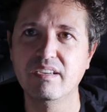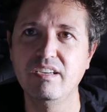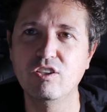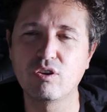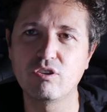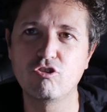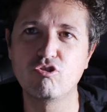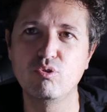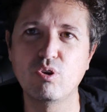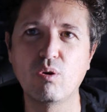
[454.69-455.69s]
in order
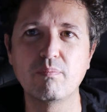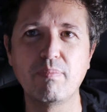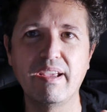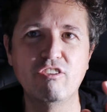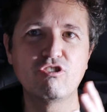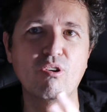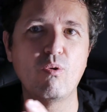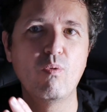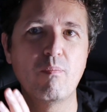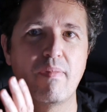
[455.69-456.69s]
to don't place
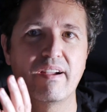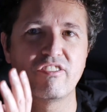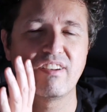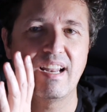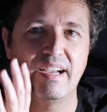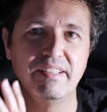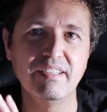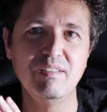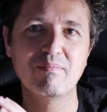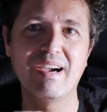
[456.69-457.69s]
so much
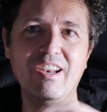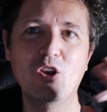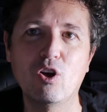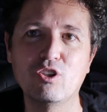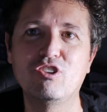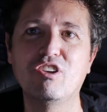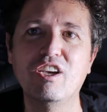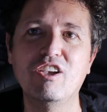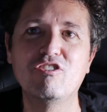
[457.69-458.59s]
light in my not